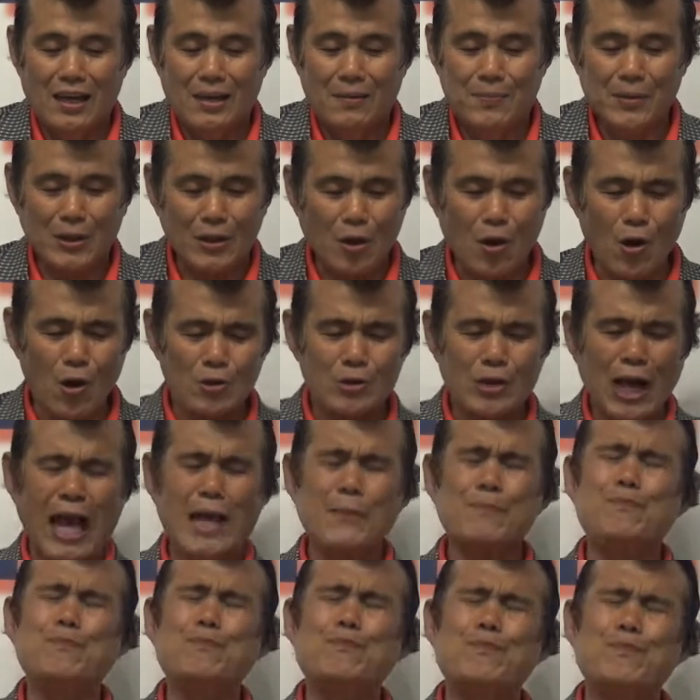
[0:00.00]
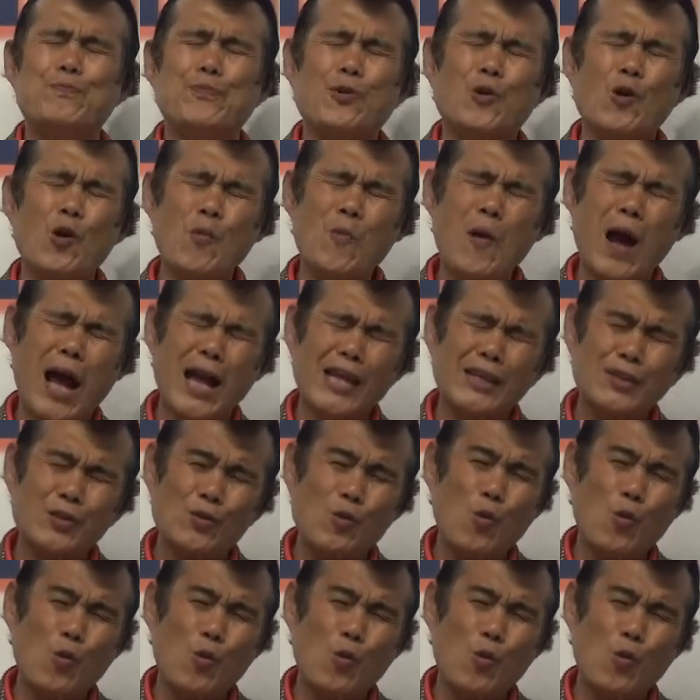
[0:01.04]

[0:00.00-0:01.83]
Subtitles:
Because I provide